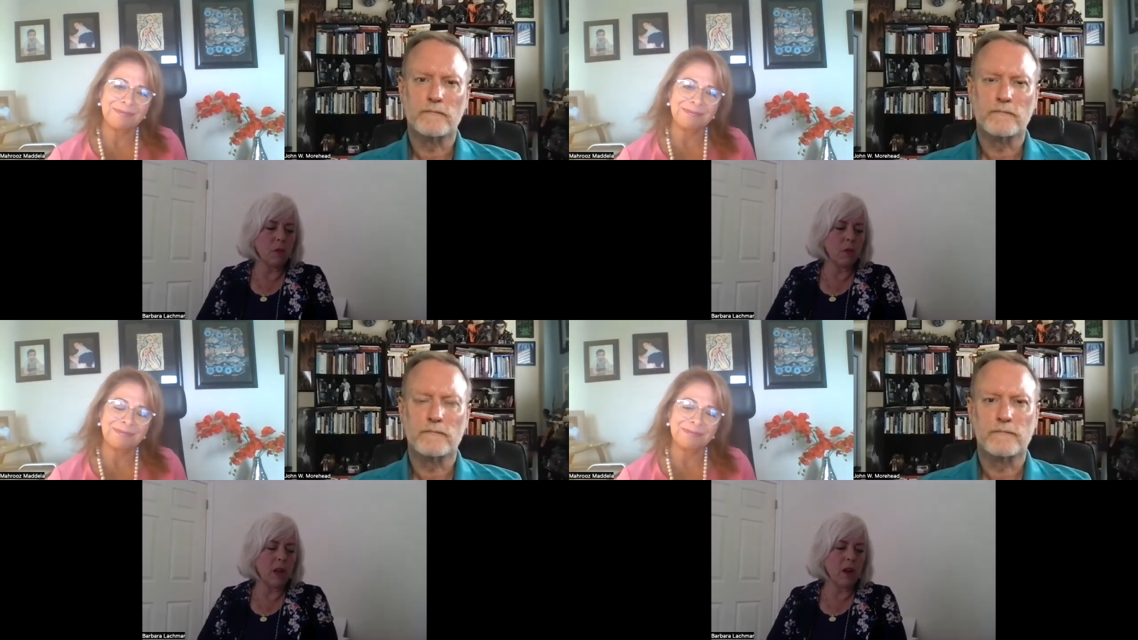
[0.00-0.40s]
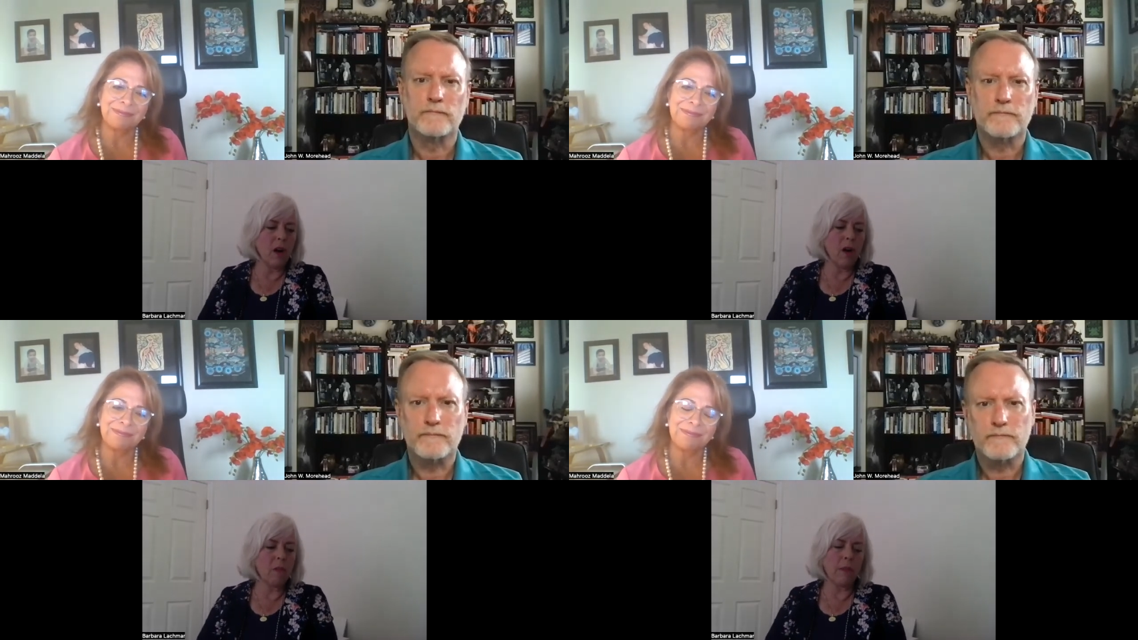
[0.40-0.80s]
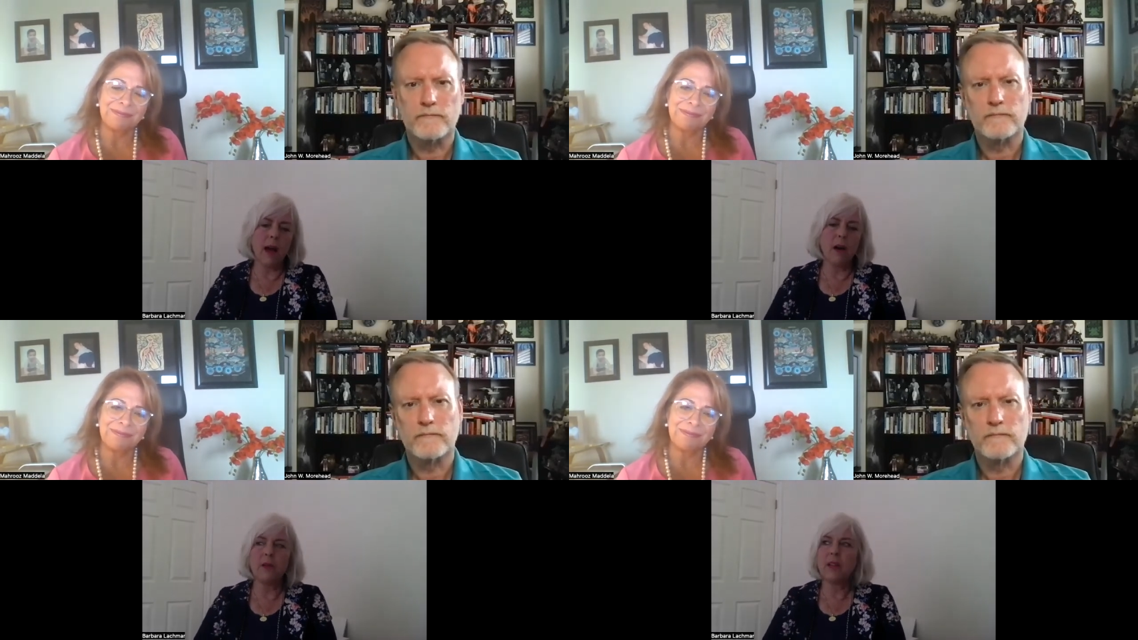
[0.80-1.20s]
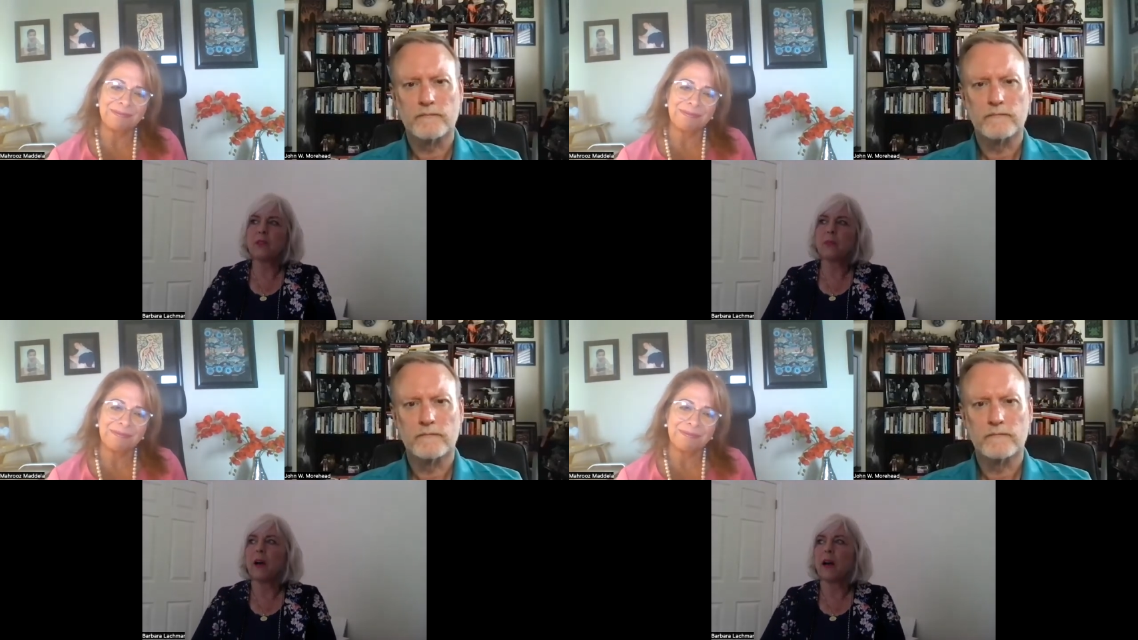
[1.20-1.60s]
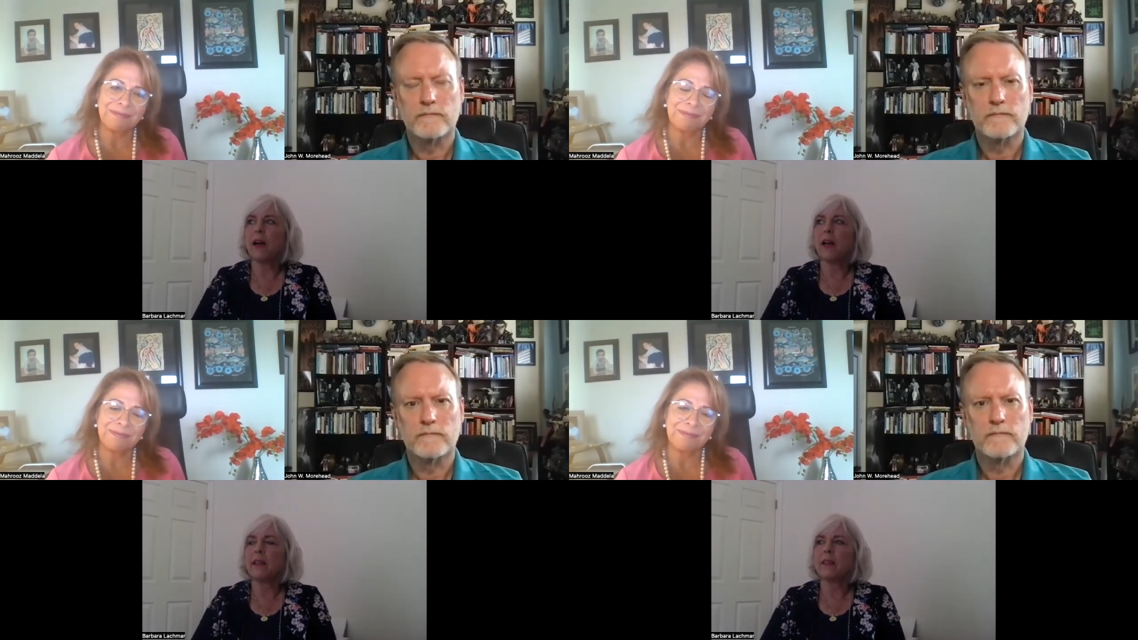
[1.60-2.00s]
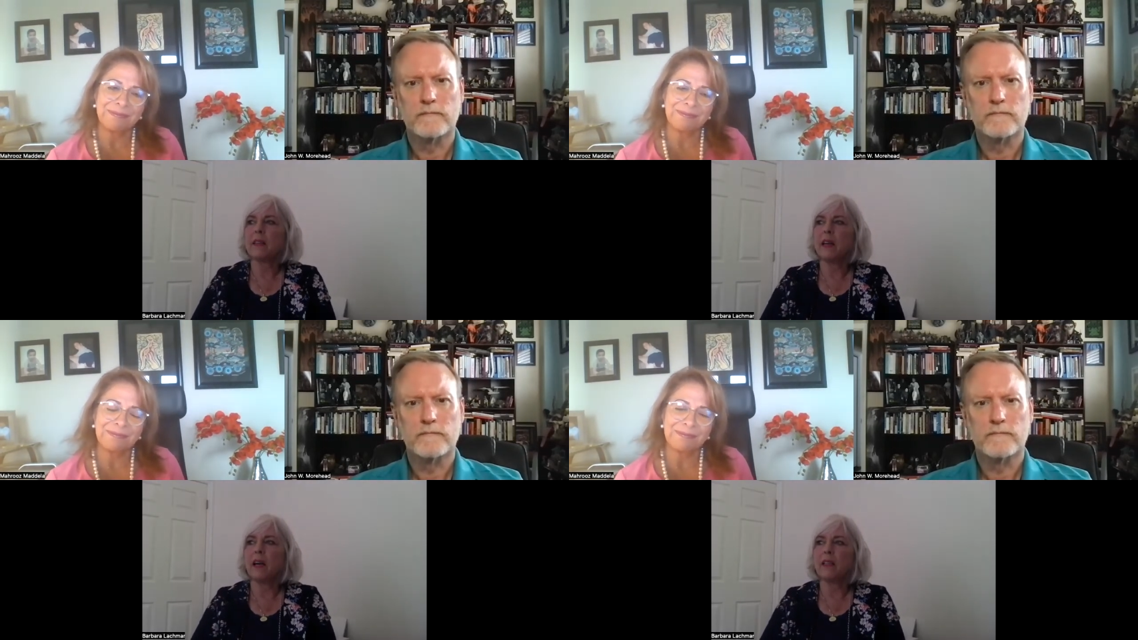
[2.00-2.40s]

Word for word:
Speaker 1: we are bound as Baha'is uh,